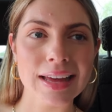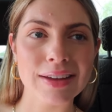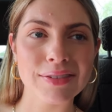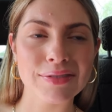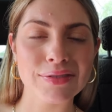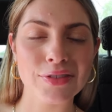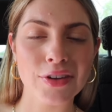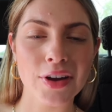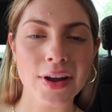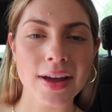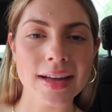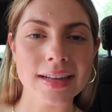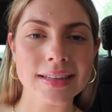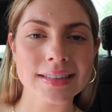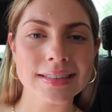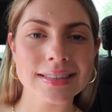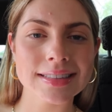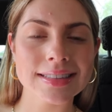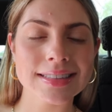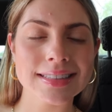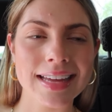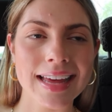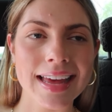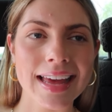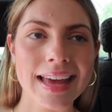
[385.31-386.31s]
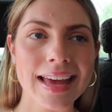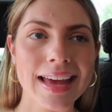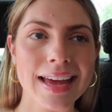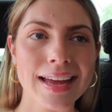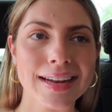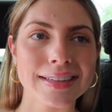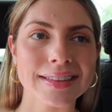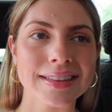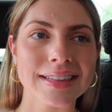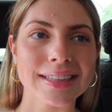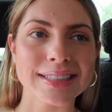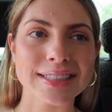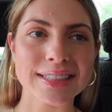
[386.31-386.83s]
in France
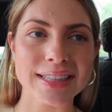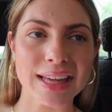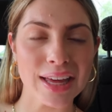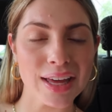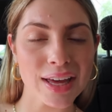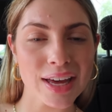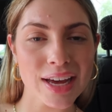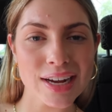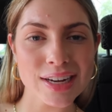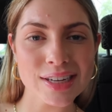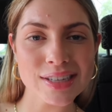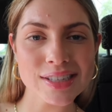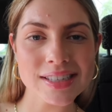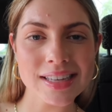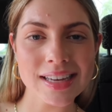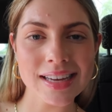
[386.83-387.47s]
and the skincare